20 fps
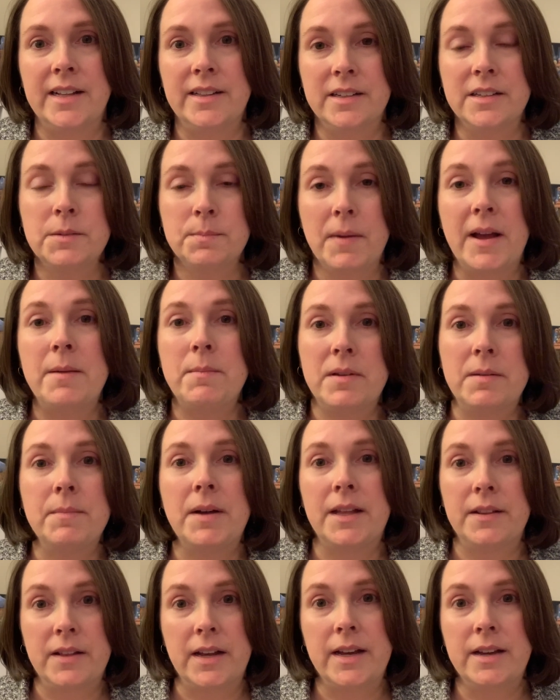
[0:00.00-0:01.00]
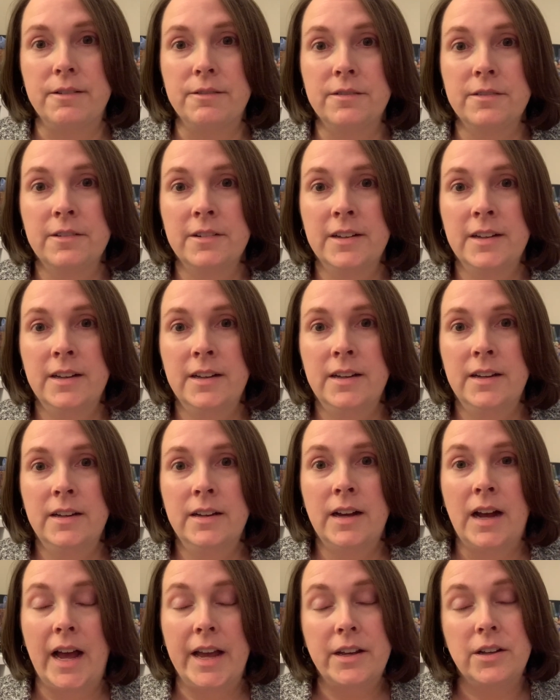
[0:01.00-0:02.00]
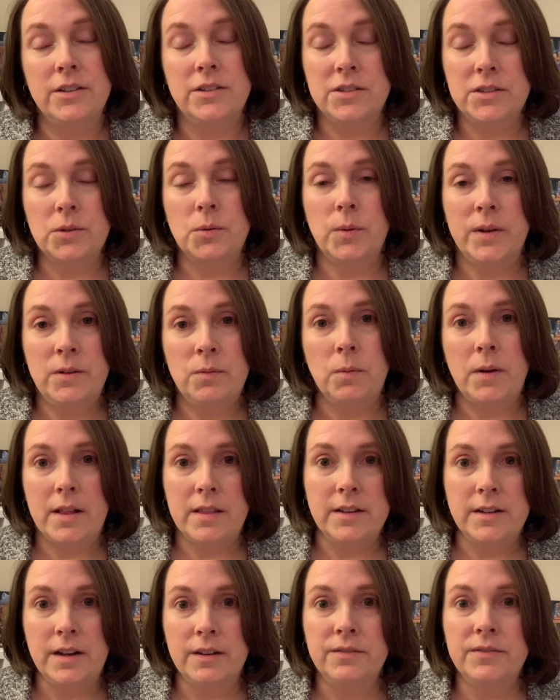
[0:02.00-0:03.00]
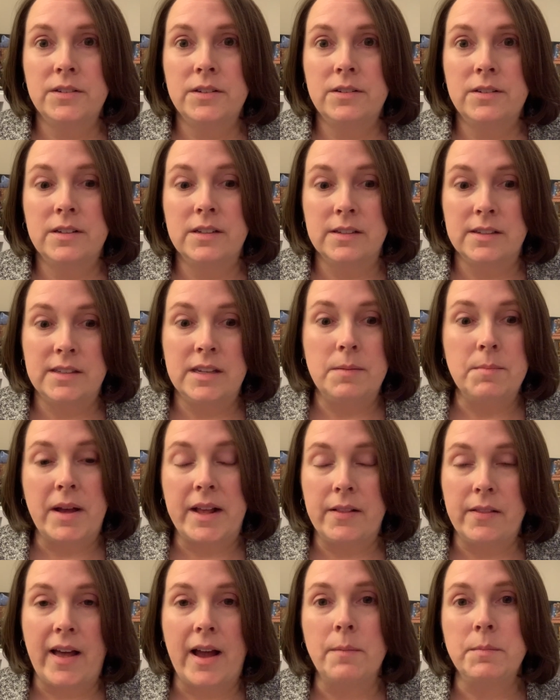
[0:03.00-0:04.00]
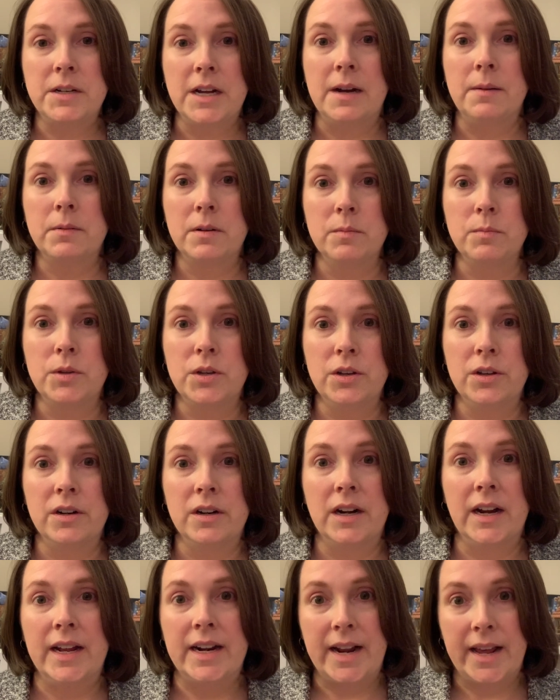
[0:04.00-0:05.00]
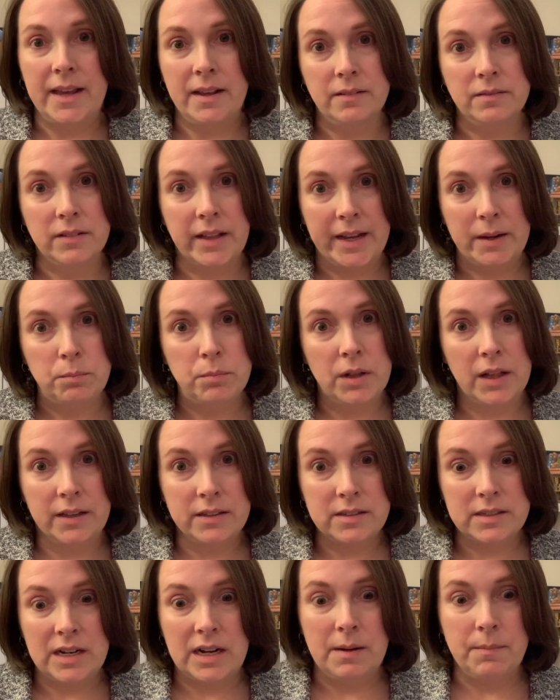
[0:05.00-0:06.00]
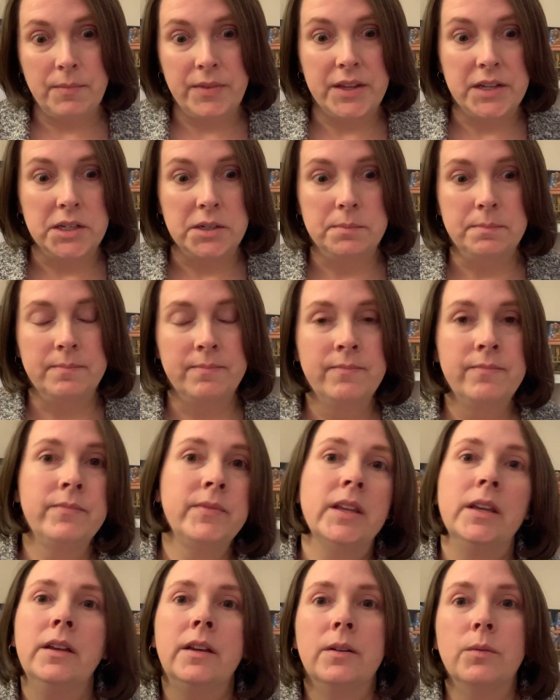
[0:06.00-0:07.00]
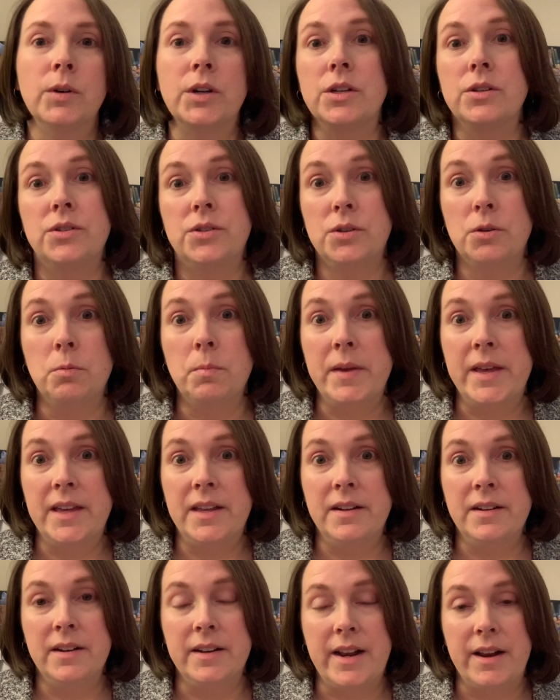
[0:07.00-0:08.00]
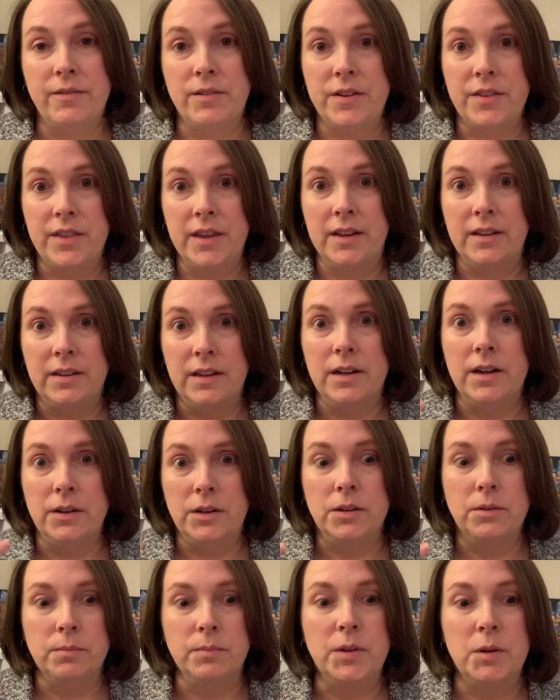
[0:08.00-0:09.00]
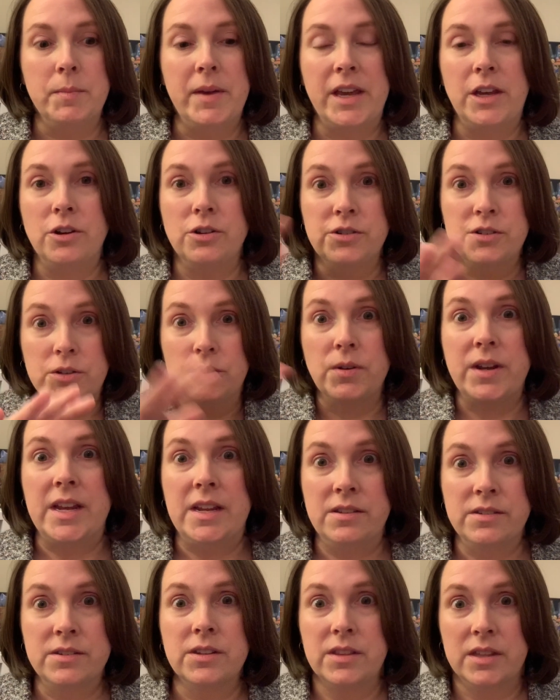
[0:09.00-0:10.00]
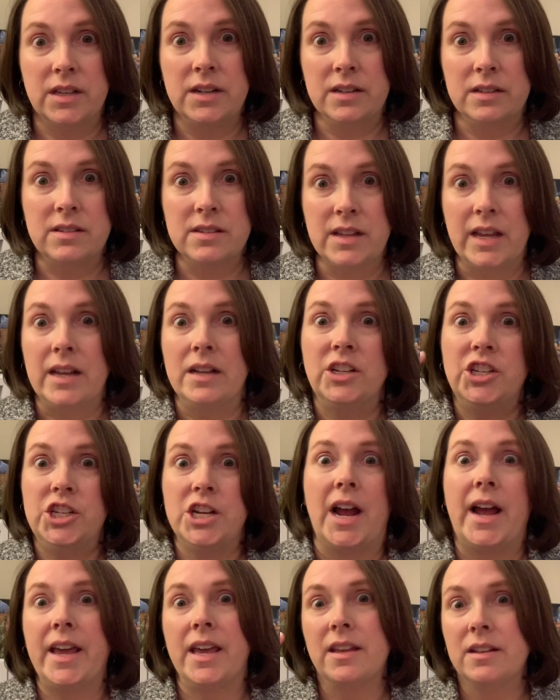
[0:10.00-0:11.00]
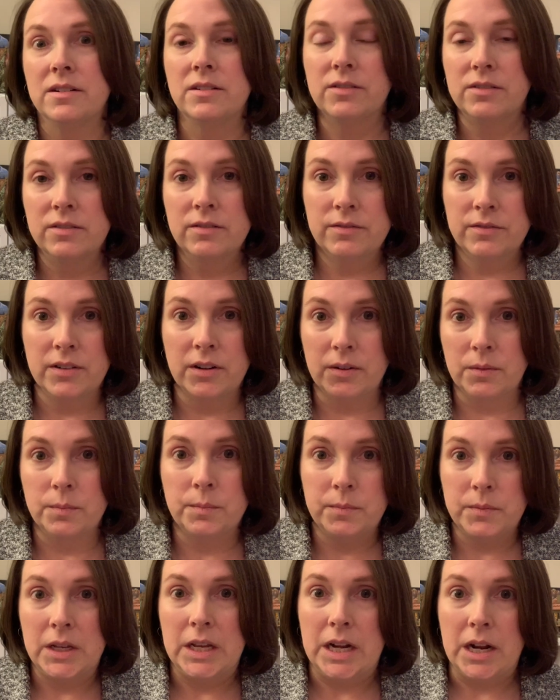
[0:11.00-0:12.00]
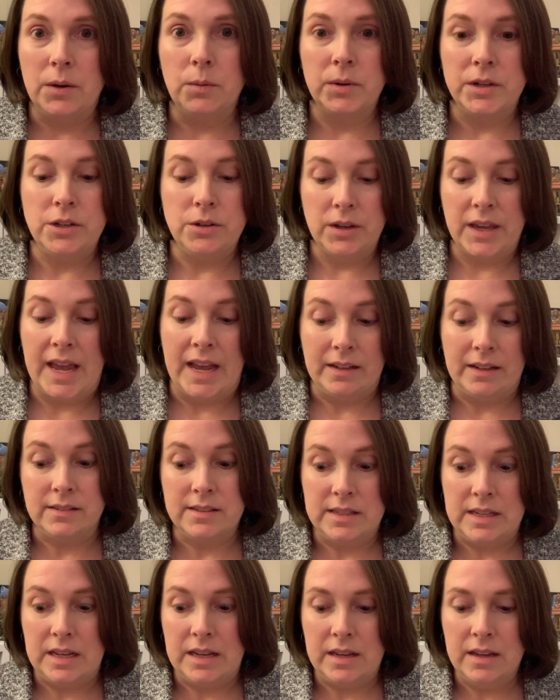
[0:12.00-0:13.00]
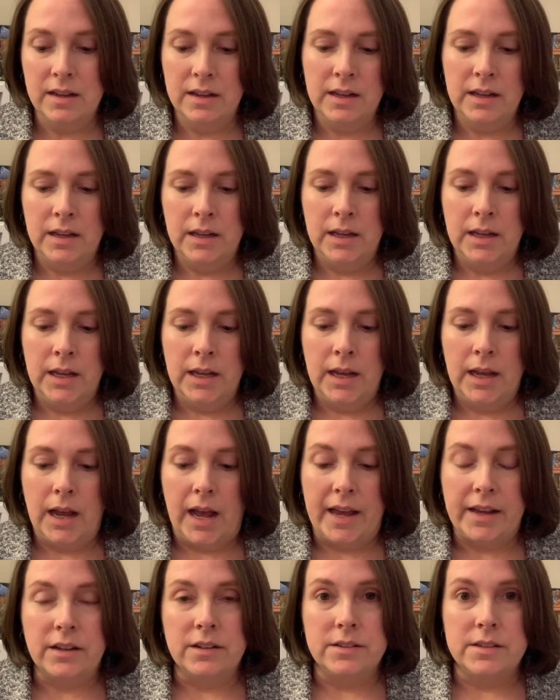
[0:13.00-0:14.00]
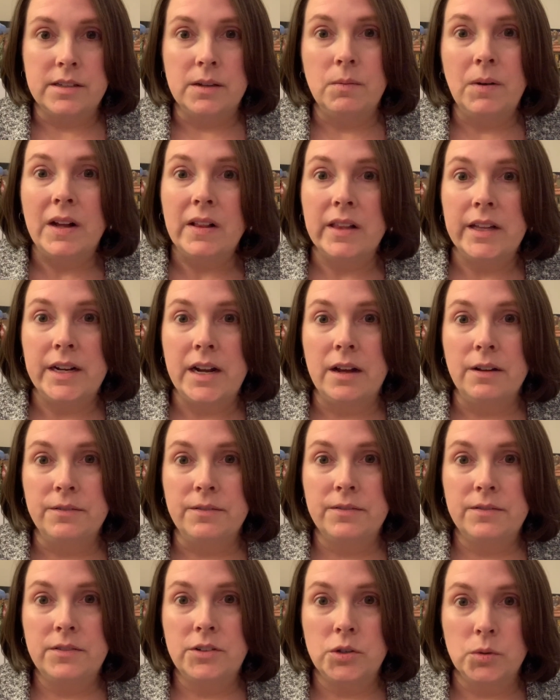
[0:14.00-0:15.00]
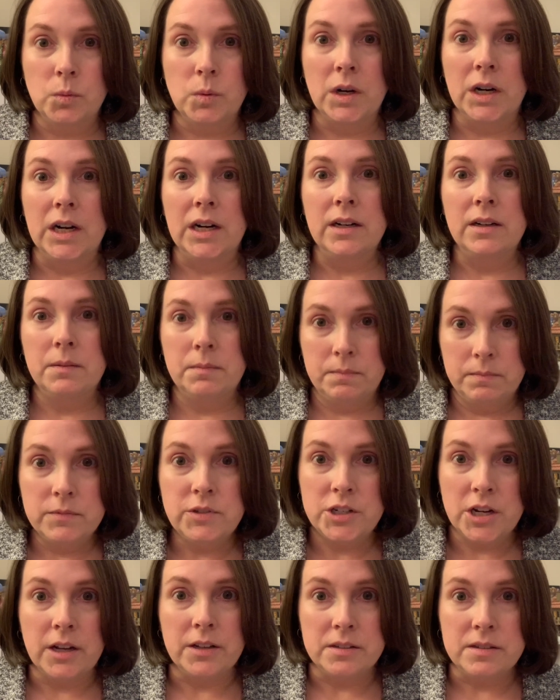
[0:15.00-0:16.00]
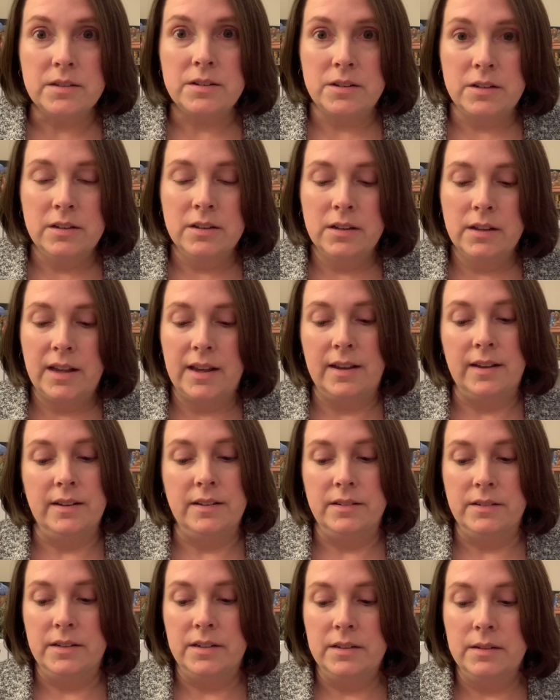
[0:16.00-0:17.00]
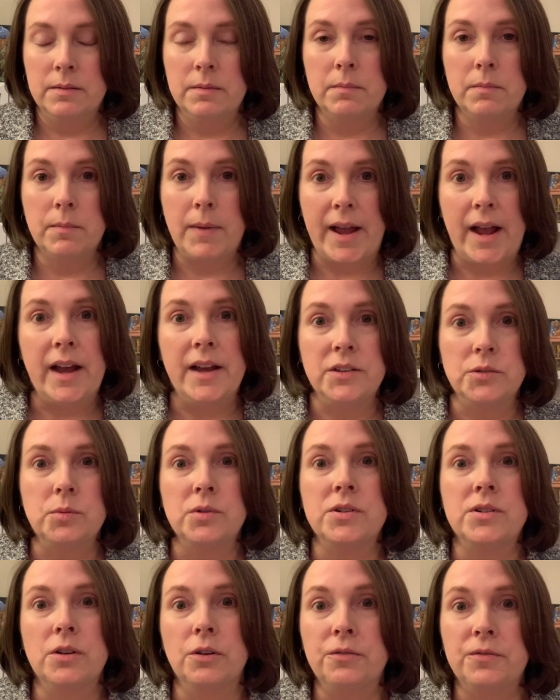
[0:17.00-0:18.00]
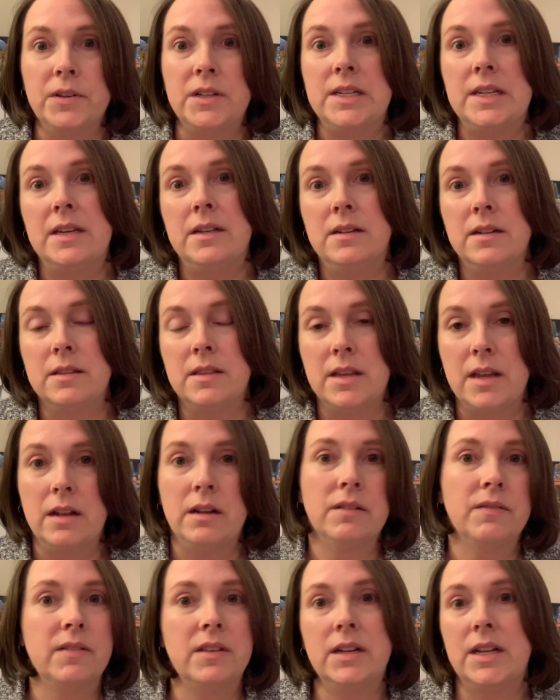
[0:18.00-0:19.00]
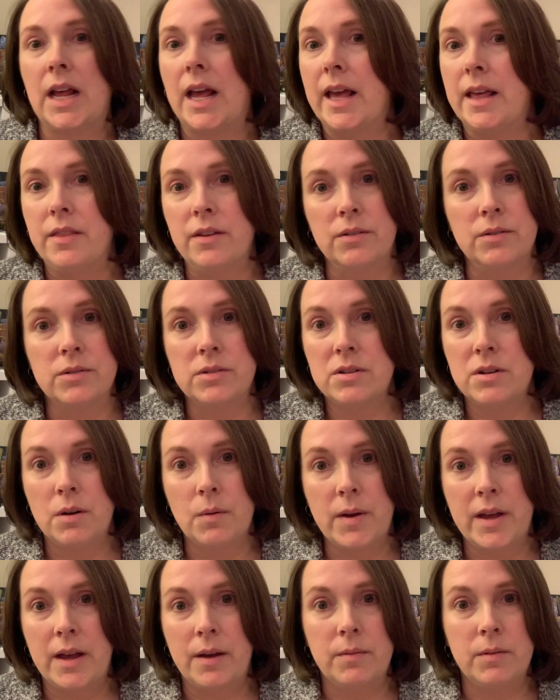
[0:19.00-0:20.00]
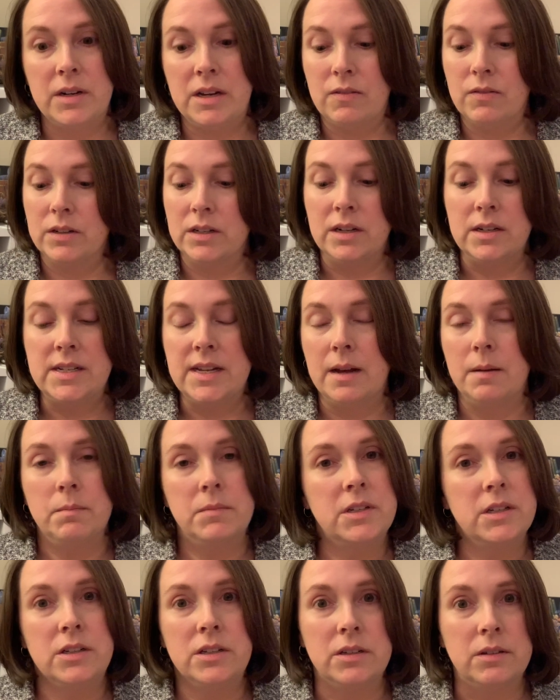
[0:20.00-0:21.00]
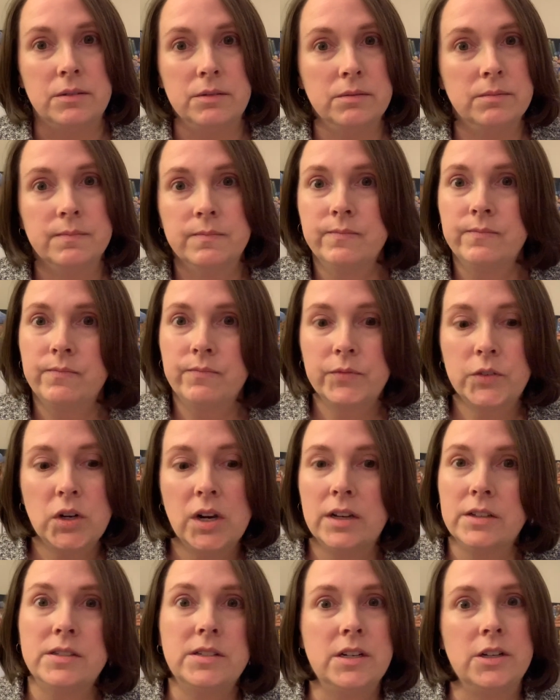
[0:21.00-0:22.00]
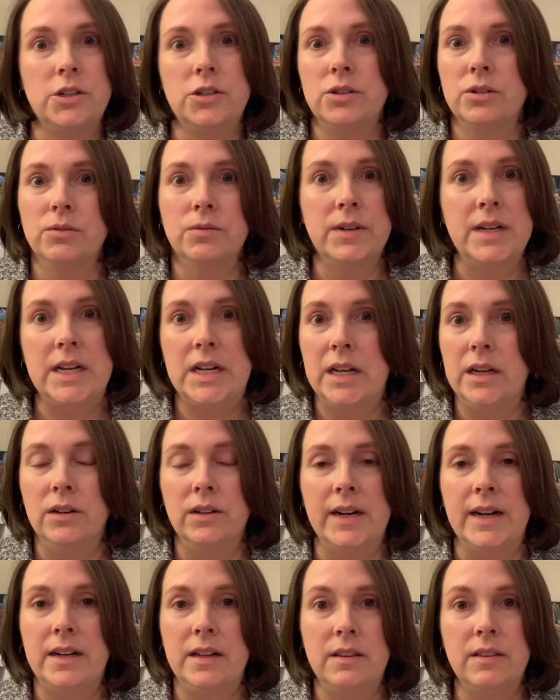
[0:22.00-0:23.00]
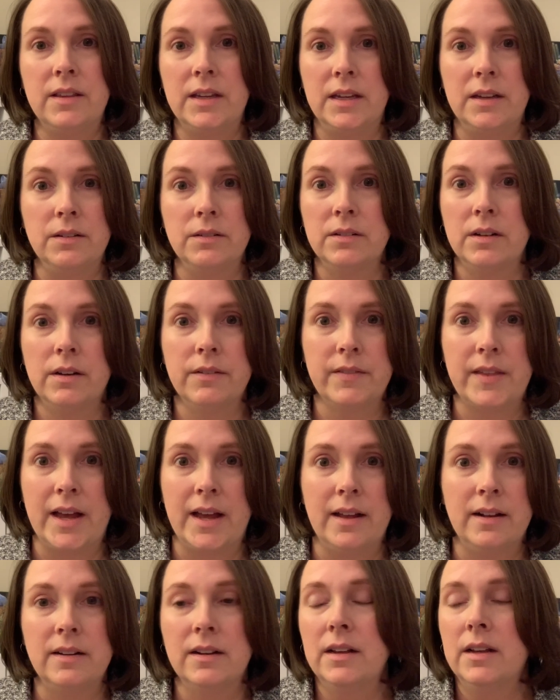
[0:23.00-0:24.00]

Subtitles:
This might be my life. I could squint well enough to see my laptop computer, and I like plussed up where you zoom in and everything, you know, you make your screen that it's like giant for, you know, when you can't see. I could see well enough to work and my eyes were so fatigued at the end of the day, there was no way I would even attempt to do cross stitch or reading or anything of that.